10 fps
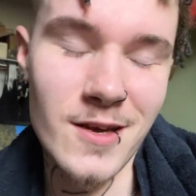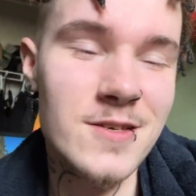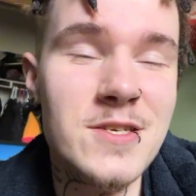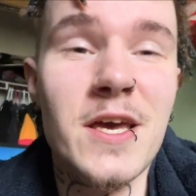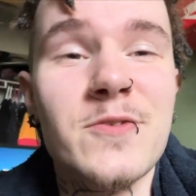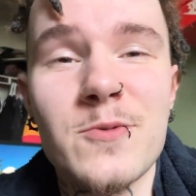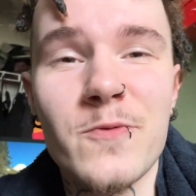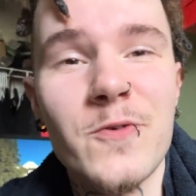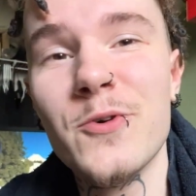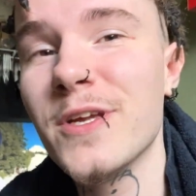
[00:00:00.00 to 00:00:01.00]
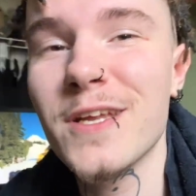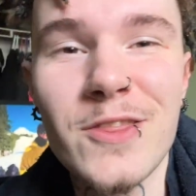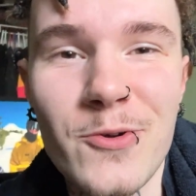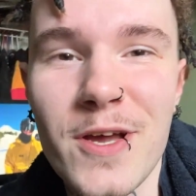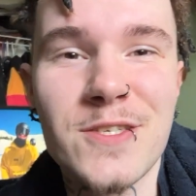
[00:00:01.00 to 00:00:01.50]
save some food and eat
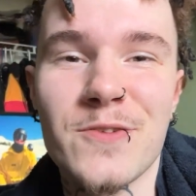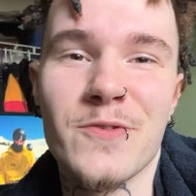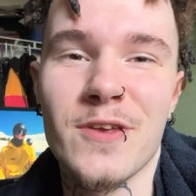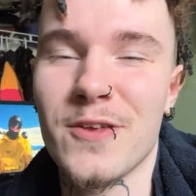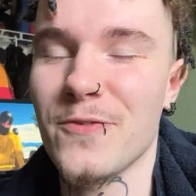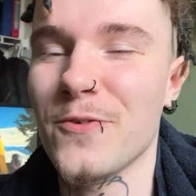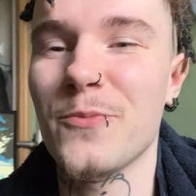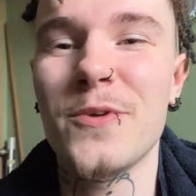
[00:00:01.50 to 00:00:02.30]
the rest of it? You feel